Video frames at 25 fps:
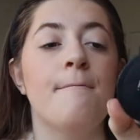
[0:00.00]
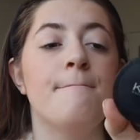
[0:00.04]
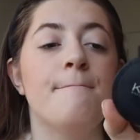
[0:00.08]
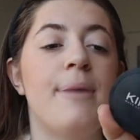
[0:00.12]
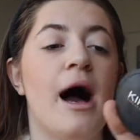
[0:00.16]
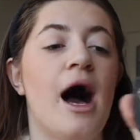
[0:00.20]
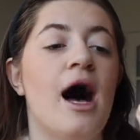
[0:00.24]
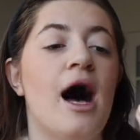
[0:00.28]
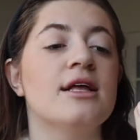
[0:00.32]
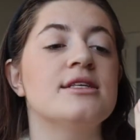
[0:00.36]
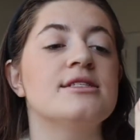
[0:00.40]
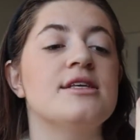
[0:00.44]

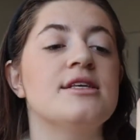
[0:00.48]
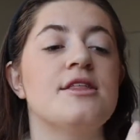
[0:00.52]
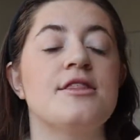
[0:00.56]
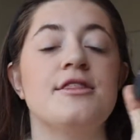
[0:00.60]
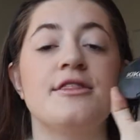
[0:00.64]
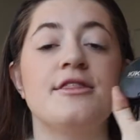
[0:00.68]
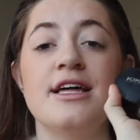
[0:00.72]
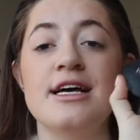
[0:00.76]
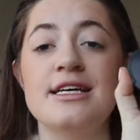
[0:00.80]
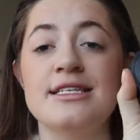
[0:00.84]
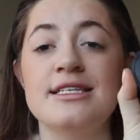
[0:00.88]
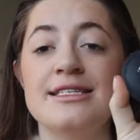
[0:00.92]
But
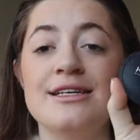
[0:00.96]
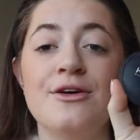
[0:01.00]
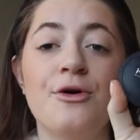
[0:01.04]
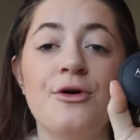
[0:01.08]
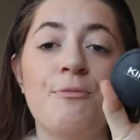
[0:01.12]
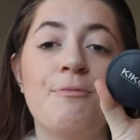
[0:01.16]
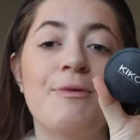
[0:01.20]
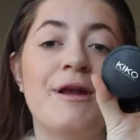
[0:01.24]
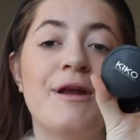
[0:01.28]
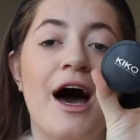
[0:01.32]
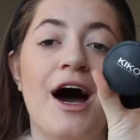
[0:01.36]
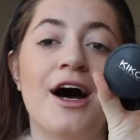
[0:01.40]
this
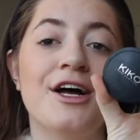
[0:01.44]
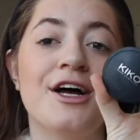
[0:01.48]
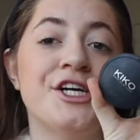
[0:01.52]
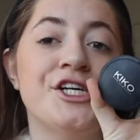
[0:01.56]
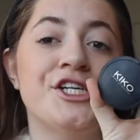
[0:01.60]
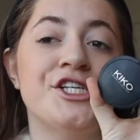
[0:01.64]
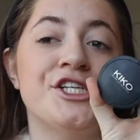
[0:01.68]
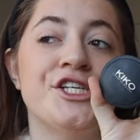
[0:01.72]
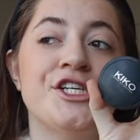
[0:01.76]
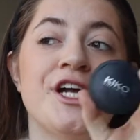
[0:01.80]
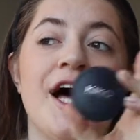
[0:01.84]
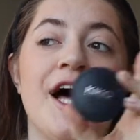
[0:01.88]
little
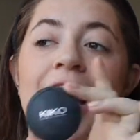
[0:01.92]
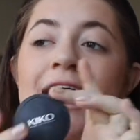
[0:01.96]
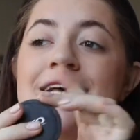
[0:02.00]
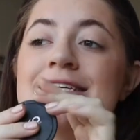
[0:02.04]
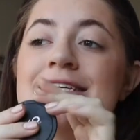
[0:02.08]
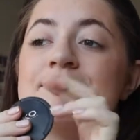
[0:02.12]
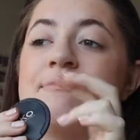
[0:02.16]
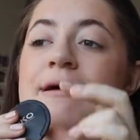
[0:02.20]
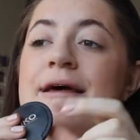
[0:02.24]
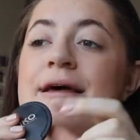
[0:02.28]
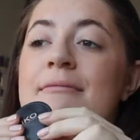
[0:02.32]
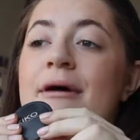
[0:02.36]
blush
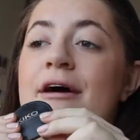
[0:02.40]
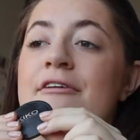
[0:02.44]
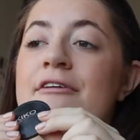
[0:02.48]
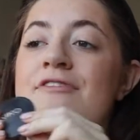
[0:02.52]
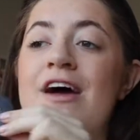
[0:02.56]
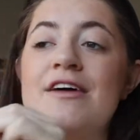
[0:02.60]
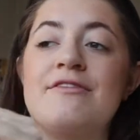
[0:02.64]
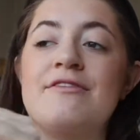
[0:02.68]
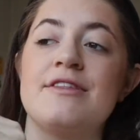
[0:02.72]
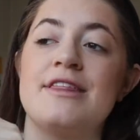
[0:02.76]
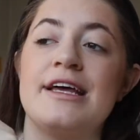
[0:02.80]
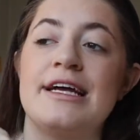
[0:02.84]
has been my
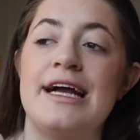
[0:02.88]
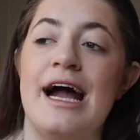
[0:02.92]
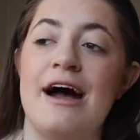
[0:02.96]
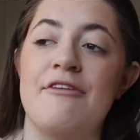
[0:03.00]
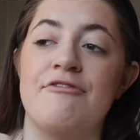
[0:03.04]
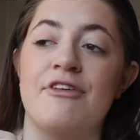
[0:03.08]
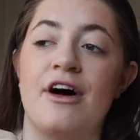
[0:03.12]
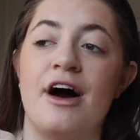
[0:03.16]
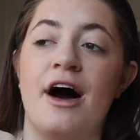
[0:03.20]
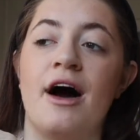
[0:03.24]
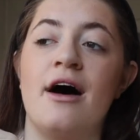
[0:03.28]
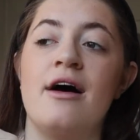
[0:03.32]
favourite thing
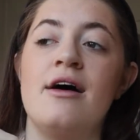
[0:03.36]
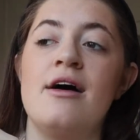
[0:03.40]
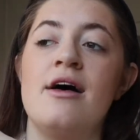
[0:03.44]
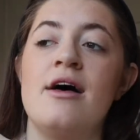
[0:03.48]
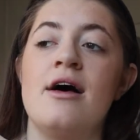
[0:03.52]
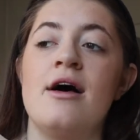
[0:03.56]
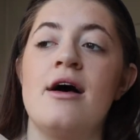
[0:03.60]
ever.